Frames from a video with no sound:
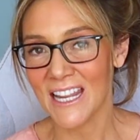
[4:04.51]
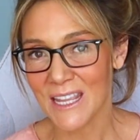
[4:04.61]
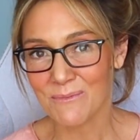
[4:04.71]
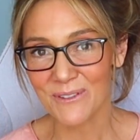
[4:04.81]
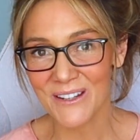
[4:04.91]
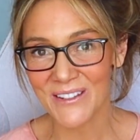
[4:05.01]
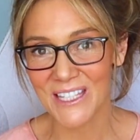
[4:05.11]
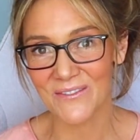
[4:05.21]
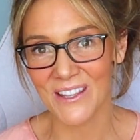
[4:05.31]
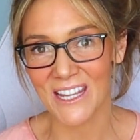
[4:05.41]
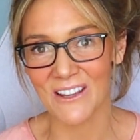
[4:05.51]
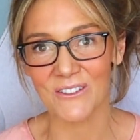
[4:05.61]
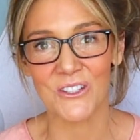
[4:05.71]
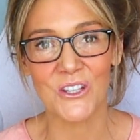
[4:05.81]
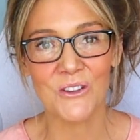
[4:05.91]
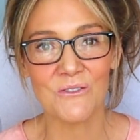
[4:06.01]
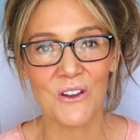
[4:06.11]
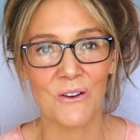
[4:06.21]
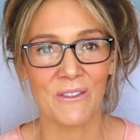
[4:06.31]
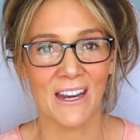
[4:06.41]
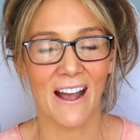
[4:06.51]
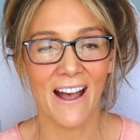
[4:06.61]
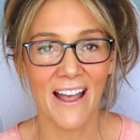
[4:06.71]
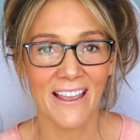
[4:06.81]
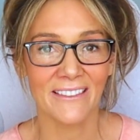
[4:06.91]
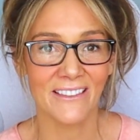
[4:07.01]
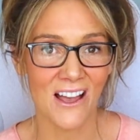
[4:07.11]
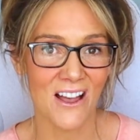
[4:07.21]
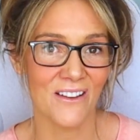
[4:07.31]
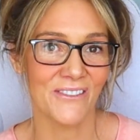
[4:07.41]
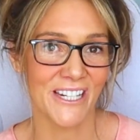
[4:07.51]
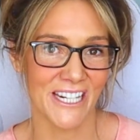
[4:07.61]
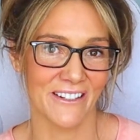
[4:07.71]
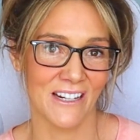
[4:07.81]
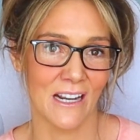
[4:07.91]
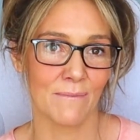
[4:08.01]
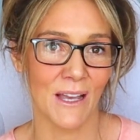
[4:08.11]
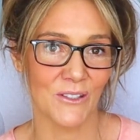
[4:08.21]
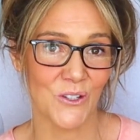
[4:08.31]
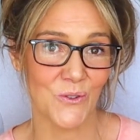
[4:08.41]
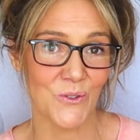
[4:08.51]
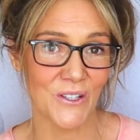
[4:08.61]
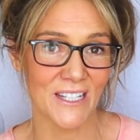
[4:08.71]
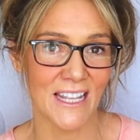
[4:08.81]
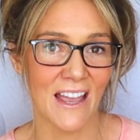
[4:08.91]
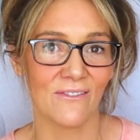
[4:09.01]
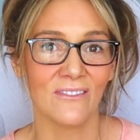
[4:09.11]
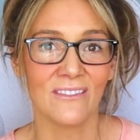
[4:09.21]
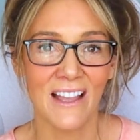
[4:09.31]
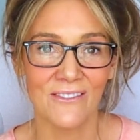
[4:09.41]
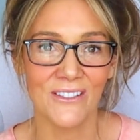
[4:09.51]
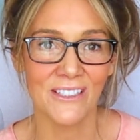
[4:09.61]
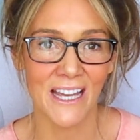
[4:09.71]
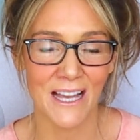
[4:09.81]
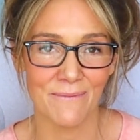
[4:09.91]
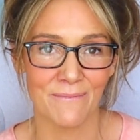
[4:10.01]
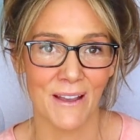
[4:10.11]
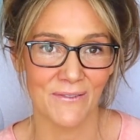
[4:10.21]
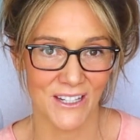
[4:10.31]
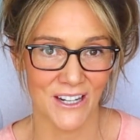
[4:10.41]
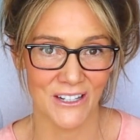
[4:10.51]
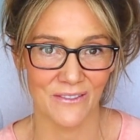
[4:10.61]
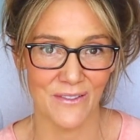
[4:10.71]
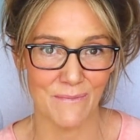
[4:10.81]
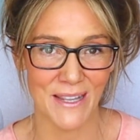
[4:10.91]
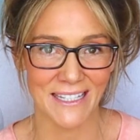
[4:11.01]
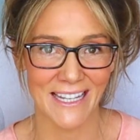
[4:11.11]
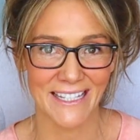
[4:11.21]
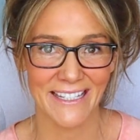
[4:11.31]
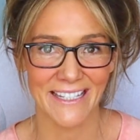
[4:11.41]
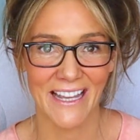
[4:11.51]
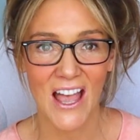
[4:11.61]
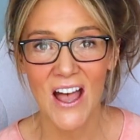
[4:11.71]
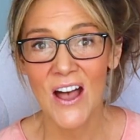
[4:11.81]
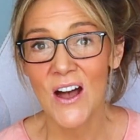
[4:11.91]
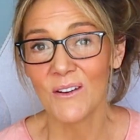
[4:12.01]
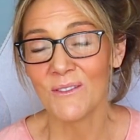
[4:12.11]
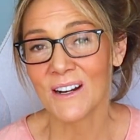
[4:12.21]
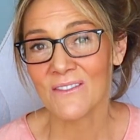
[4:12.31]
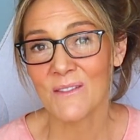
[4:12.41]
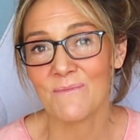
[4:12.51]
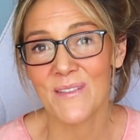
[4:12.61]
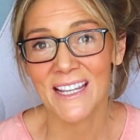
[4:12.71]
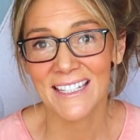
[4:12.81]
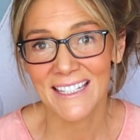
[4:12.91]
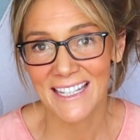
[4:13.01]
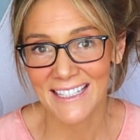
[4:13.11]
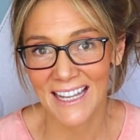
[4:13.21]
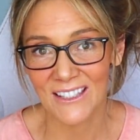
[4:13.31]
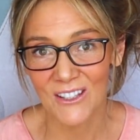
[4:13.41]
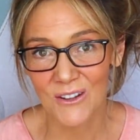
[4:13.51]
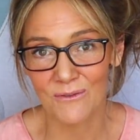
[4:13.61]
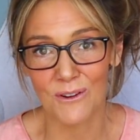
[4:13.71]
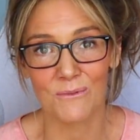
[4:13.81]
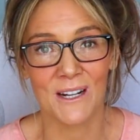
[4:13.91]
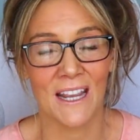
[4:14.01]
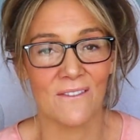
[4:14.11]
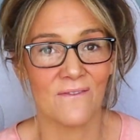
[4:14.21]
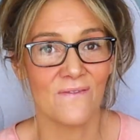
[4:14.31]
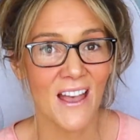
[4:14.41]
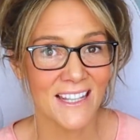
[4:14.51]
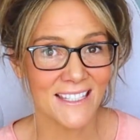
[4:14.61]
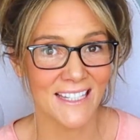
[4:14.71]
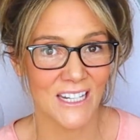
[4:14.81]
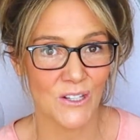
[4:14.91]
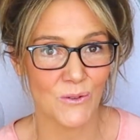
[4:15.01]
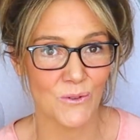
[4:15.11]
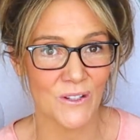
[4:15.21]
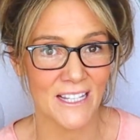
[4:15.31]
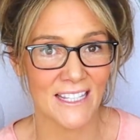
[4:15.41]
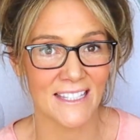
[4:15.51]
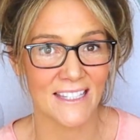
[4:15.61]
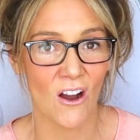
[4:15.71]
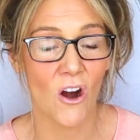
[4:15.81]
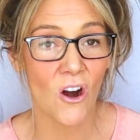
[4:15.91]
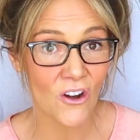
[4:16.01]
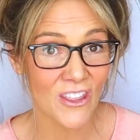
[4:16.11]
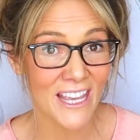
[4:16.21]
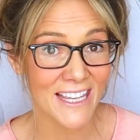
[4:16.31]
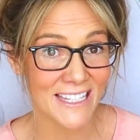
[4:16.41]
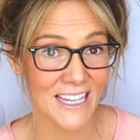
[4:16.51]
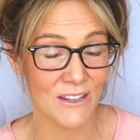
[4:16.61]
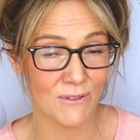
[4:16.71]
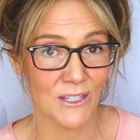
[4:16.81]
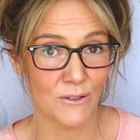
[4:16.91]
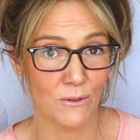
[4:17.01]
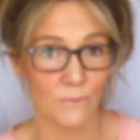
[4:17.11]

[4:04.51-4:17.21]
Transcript: any previous videos, you know that I love sharing about tools that have leveled up my photography business. One of the biggest things I look for when I invest in a tool is, are they continuing to